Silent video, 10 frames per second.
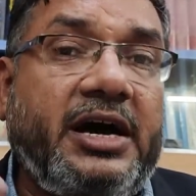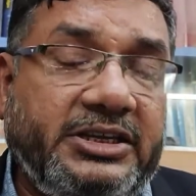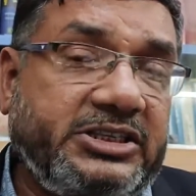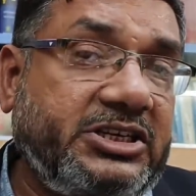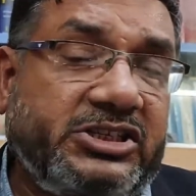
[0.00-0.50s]

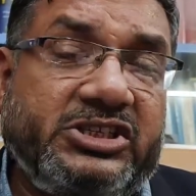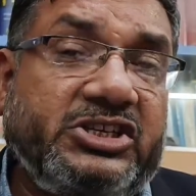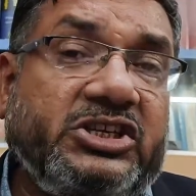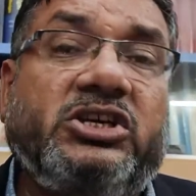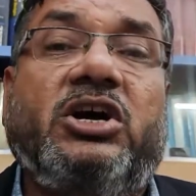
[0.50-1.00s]
IG
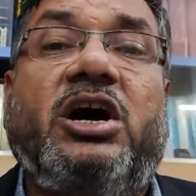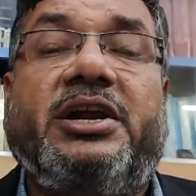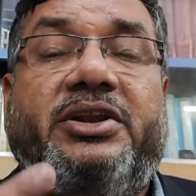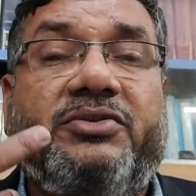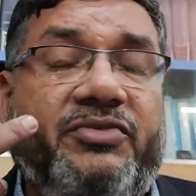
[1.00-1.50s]
registration,
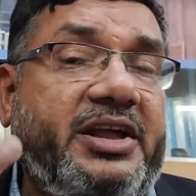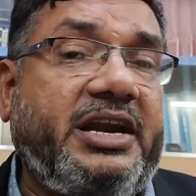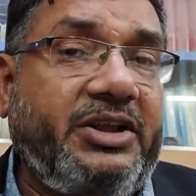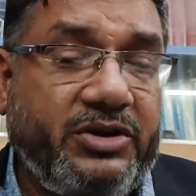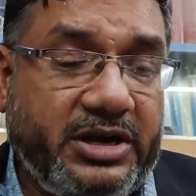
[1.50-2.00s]
or
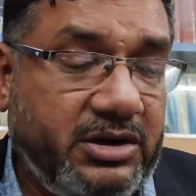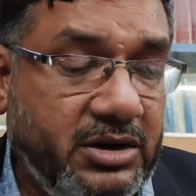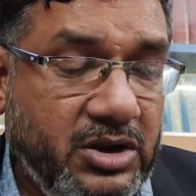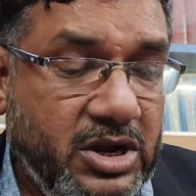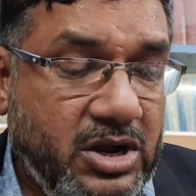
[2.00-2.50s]
finally you can
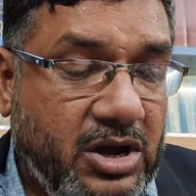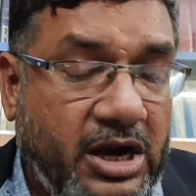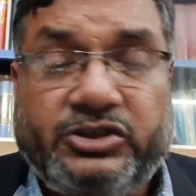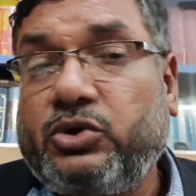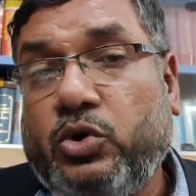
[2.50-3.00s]

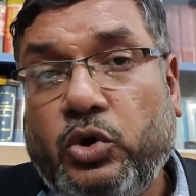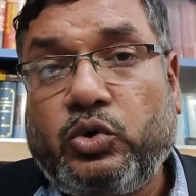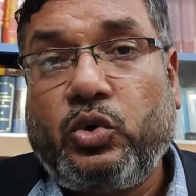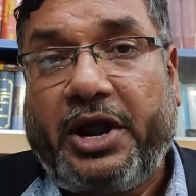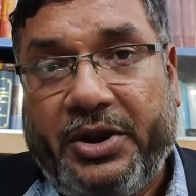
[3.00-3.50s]
also go
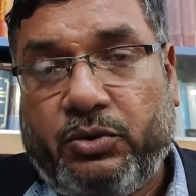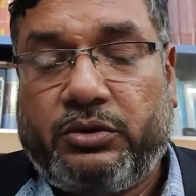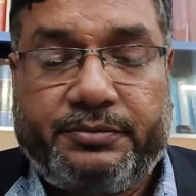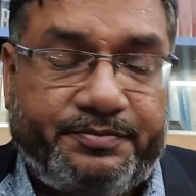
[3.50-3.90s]
to High Court.